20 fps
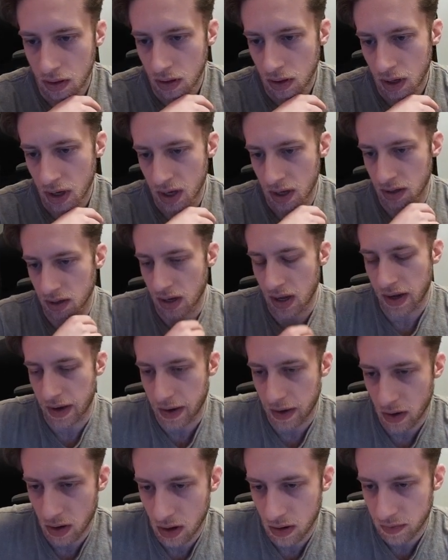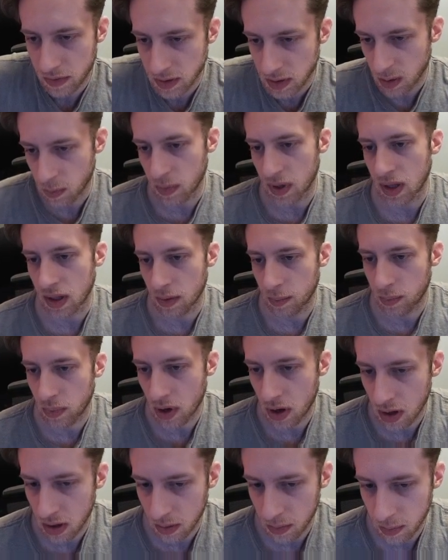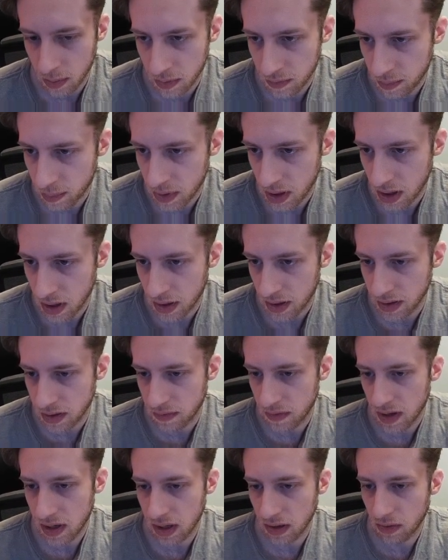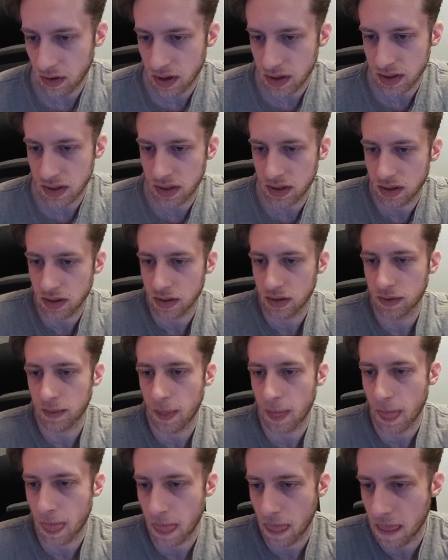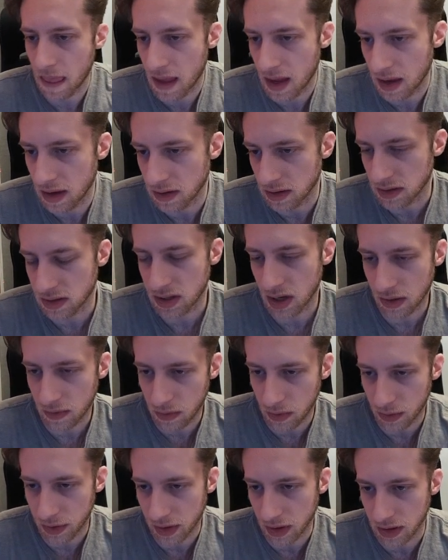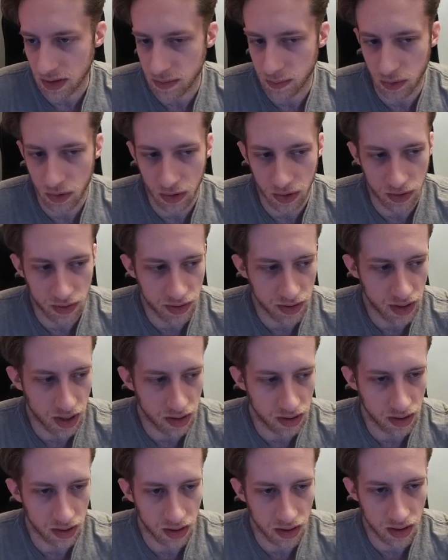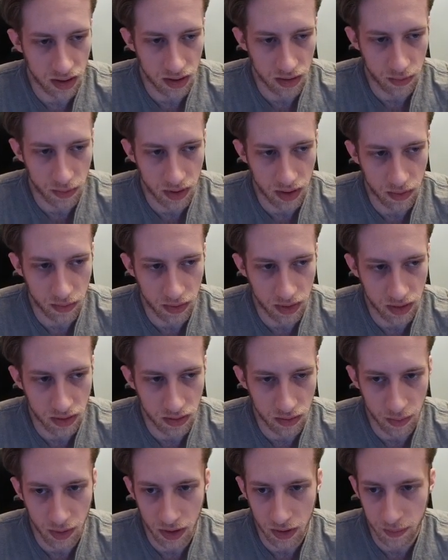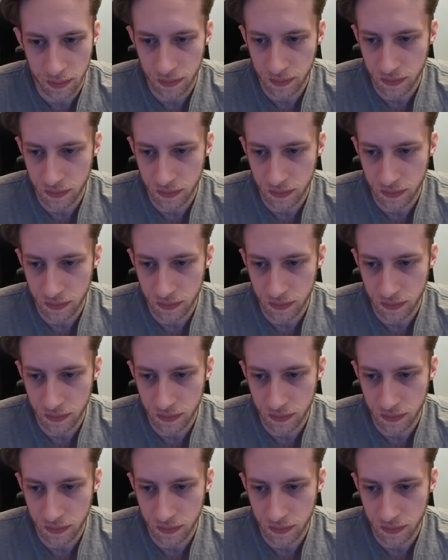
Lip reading: And king 8 off is going to be the bottom of my defending range here. And just check folding this board. Nothing we can really do about